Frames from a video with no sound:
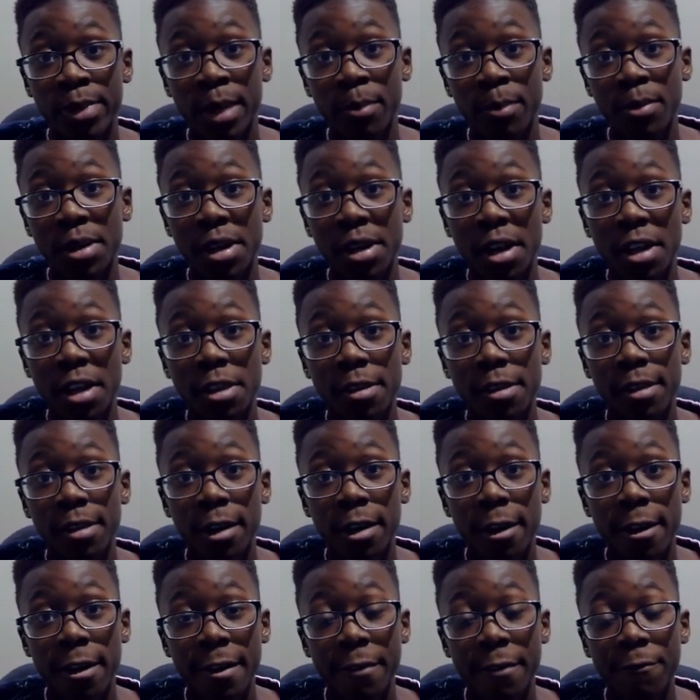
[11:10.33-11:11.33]
Because
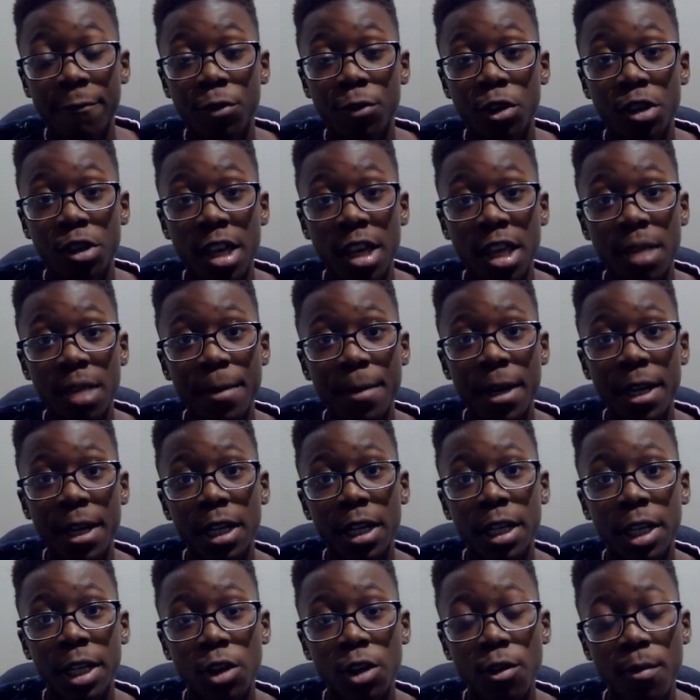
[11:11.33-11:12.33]
for this being
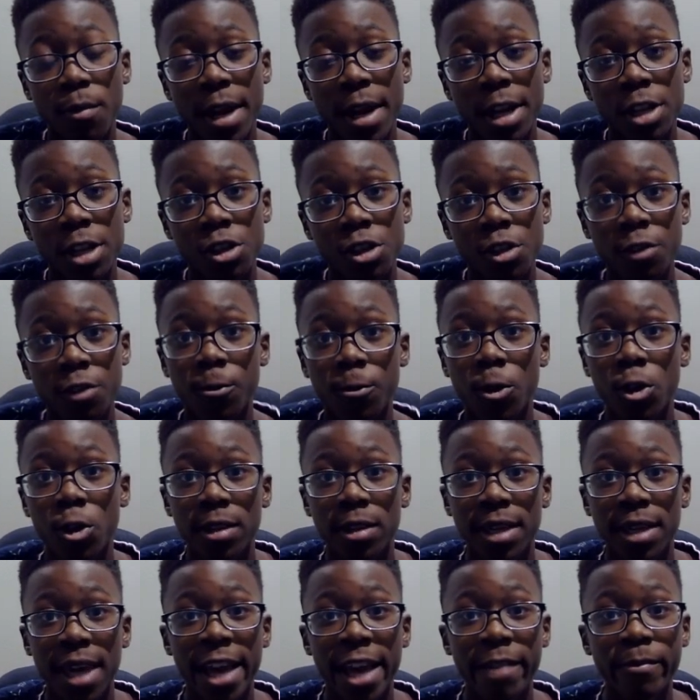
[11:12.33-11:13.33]
a new manager's
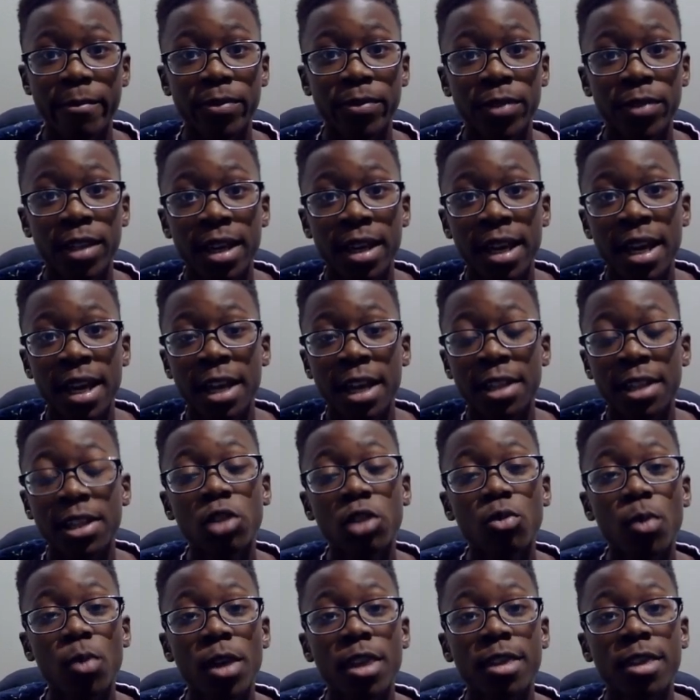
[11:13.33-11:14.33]
first game,
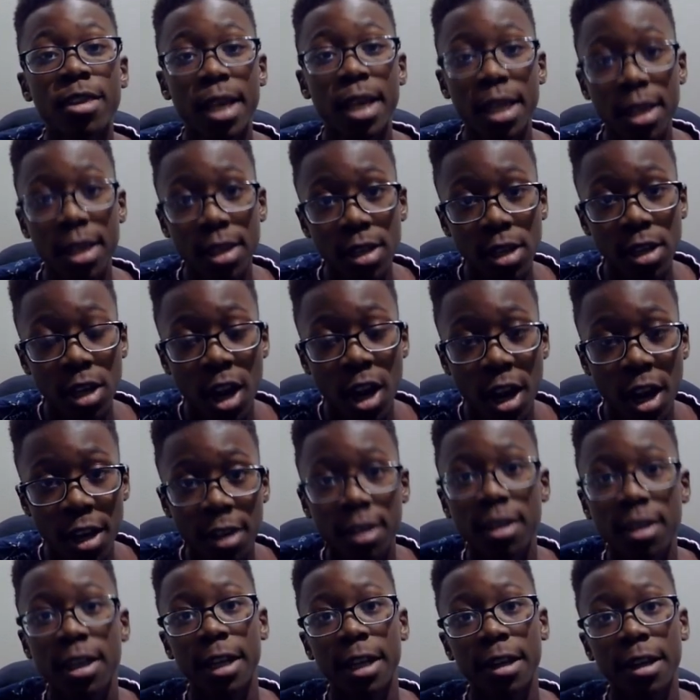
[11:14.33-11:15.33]
this was
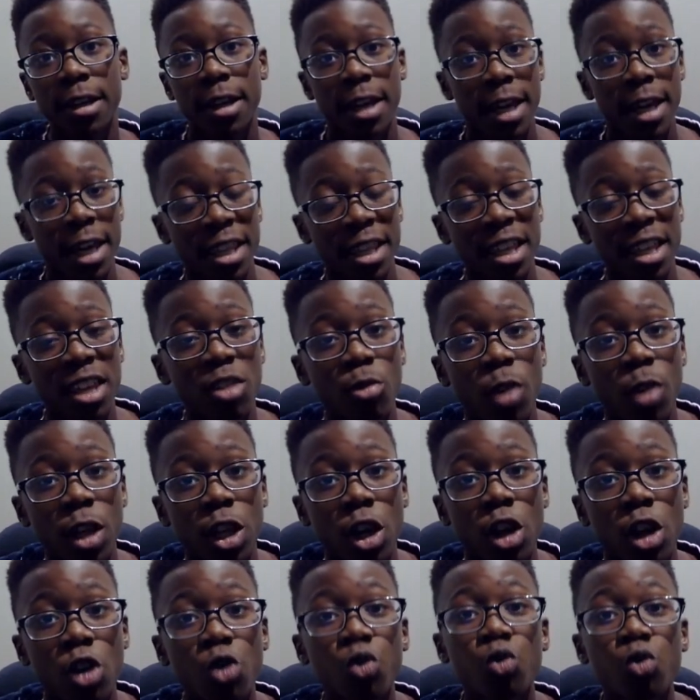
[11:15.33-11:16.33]
disgusting. This was
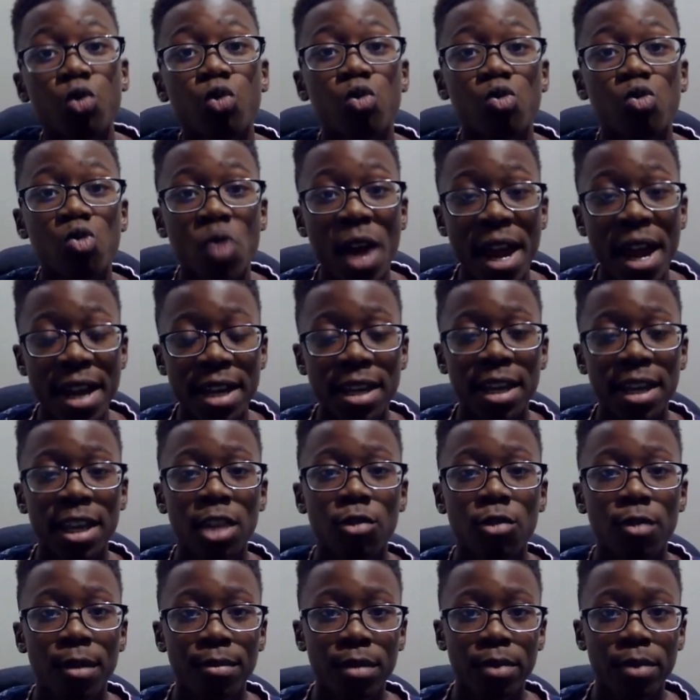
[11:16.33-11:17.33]
horrendous
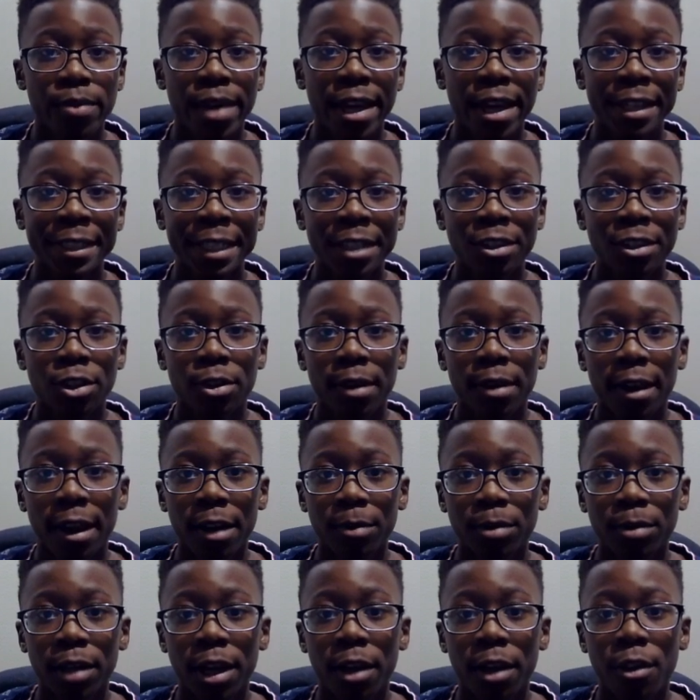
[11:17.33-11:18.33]
from the Manchester
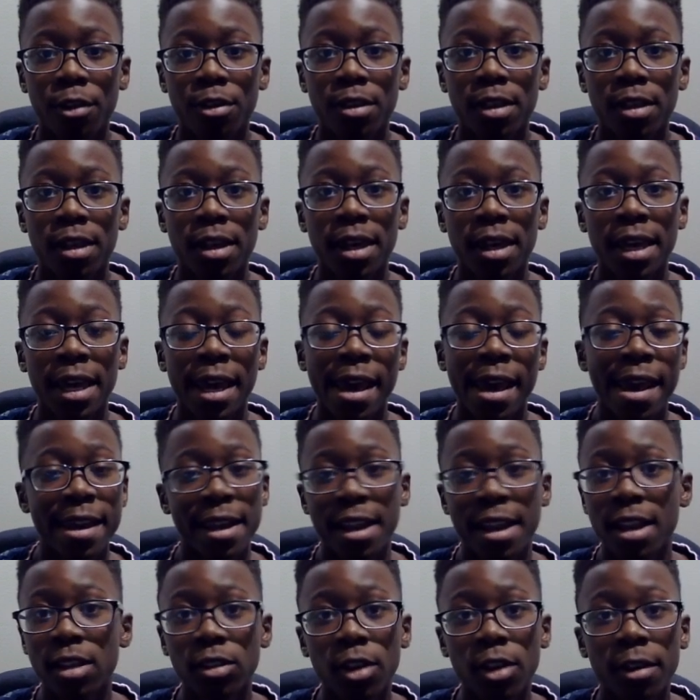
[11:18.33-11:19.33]
United players. It
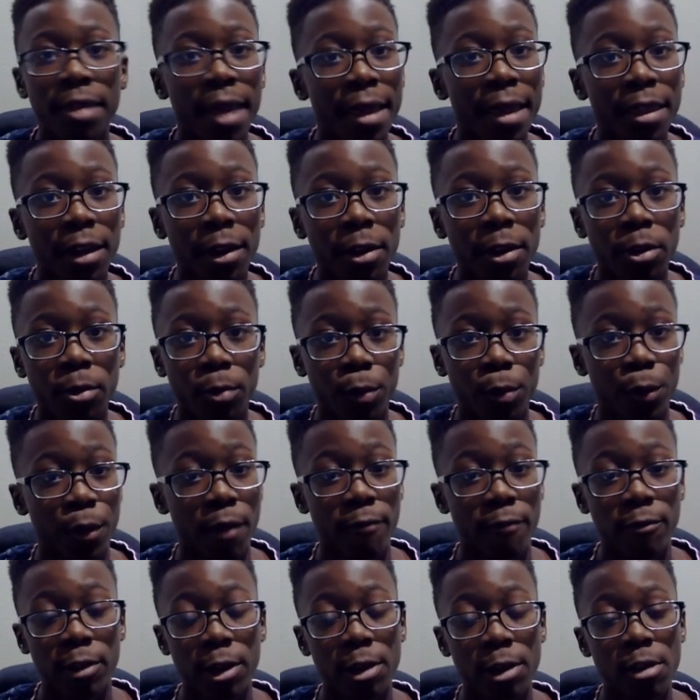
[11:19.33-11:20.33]
didn't look like they were
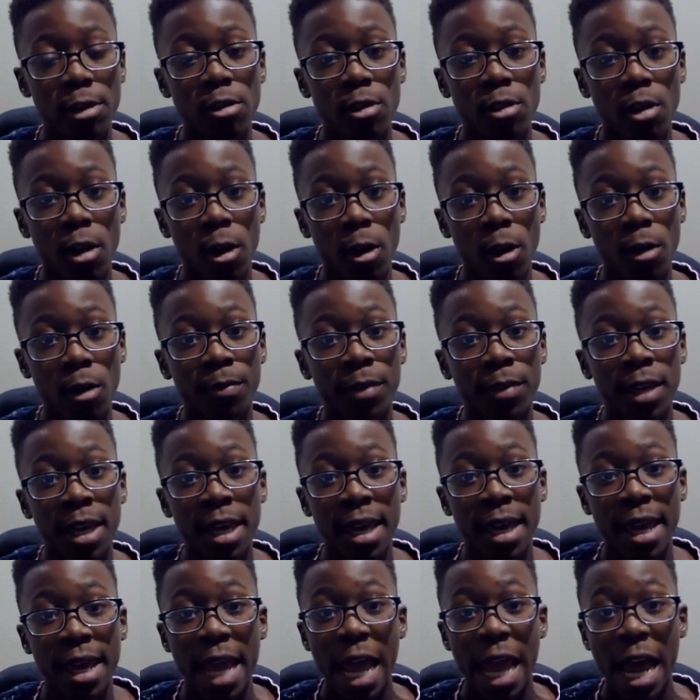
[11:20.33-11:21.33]
giving it at all.
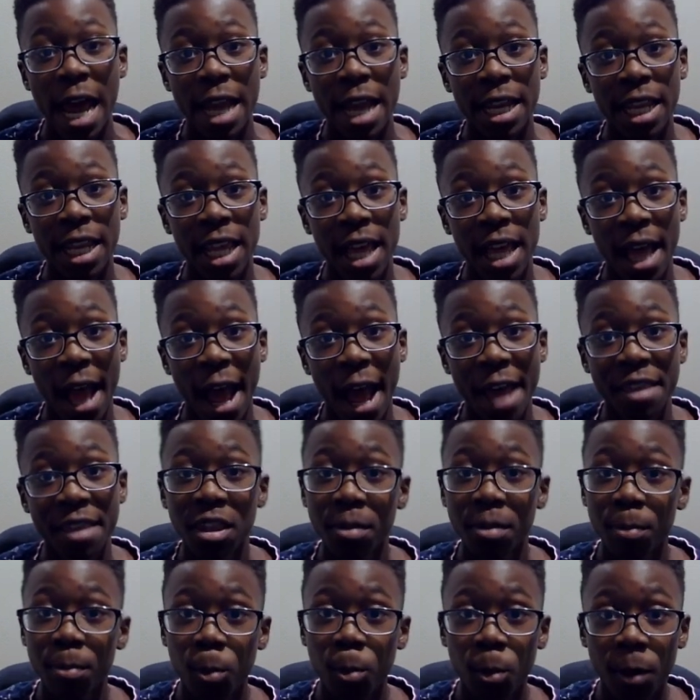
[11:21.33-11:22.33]
And at
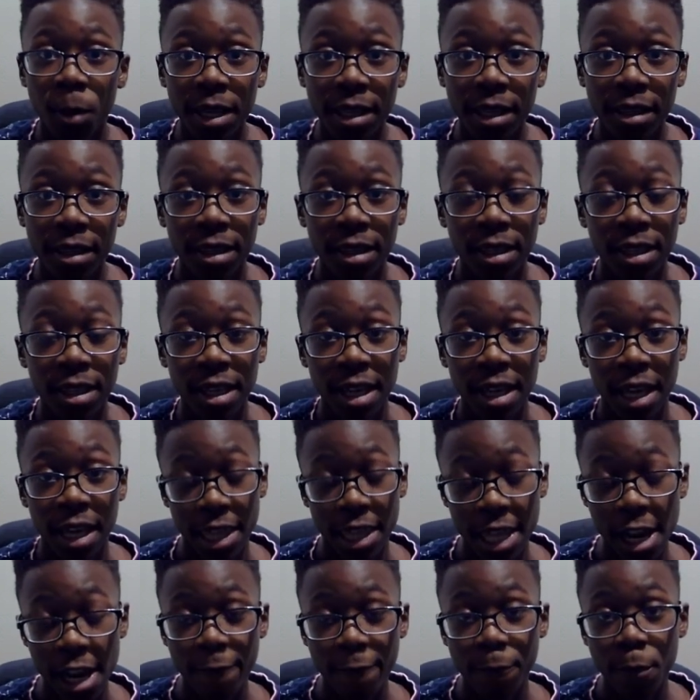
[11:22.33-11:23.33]
this point,
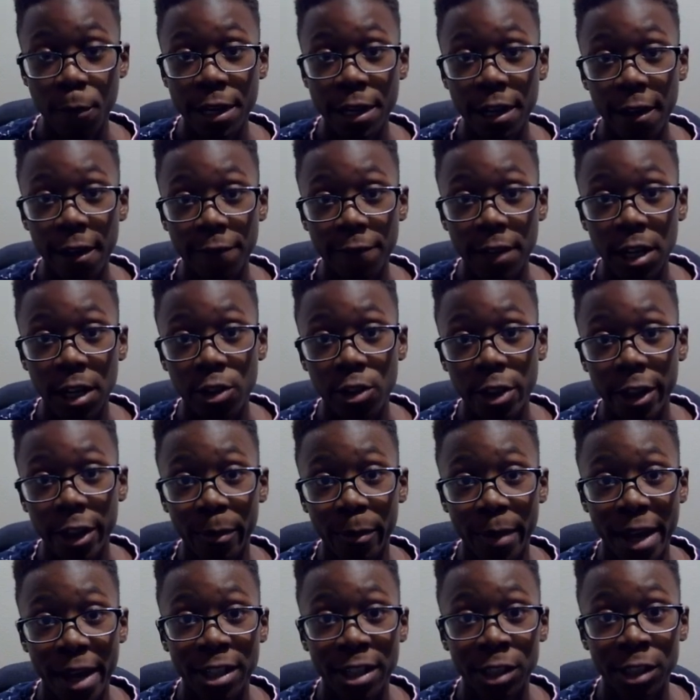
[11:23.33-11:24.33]
instead of pointing our fingers to the
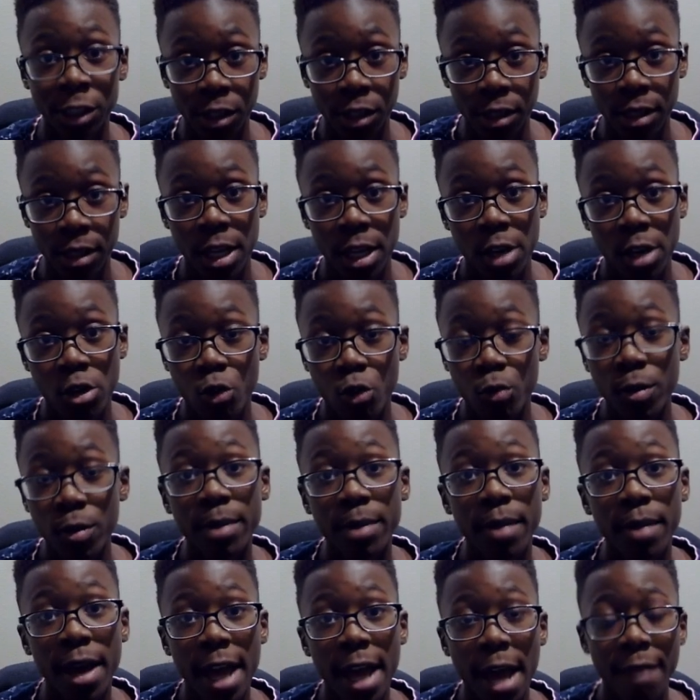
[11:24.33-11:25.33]
manager, we
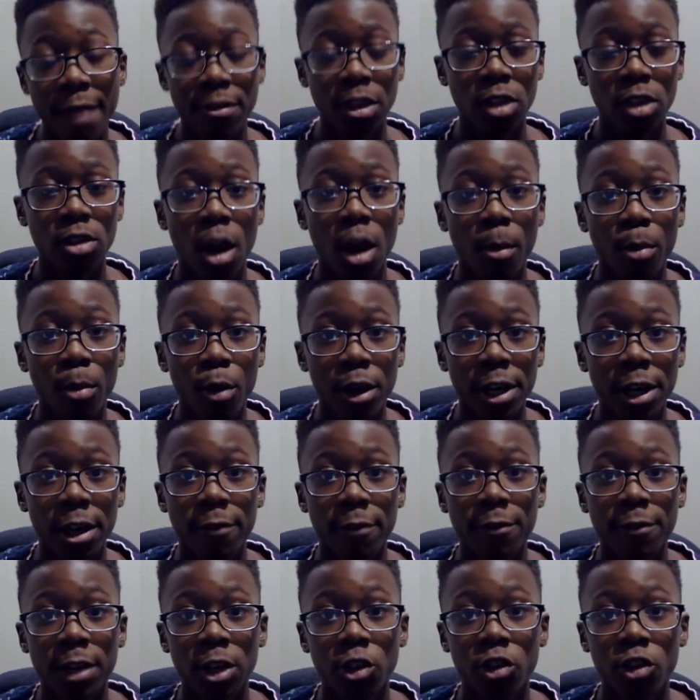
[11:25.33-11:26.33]
might have to start pointing our
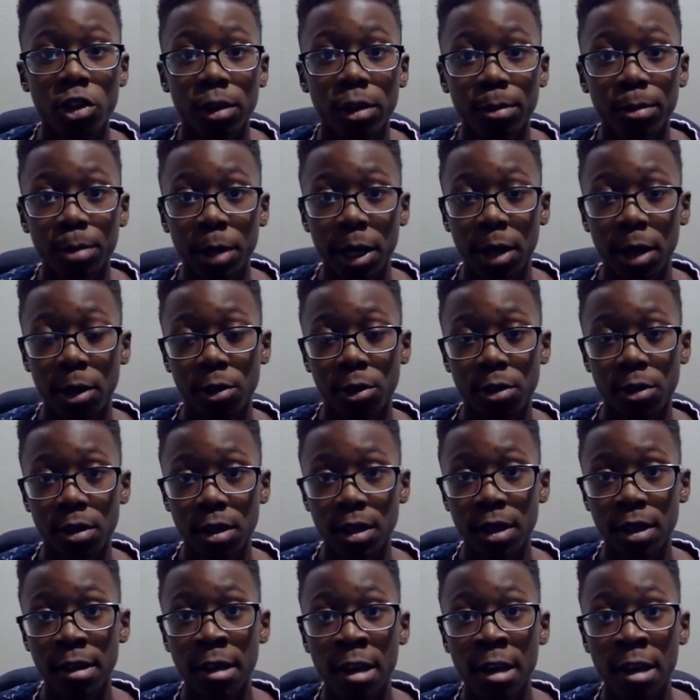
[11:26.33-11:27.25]
fingers to the players.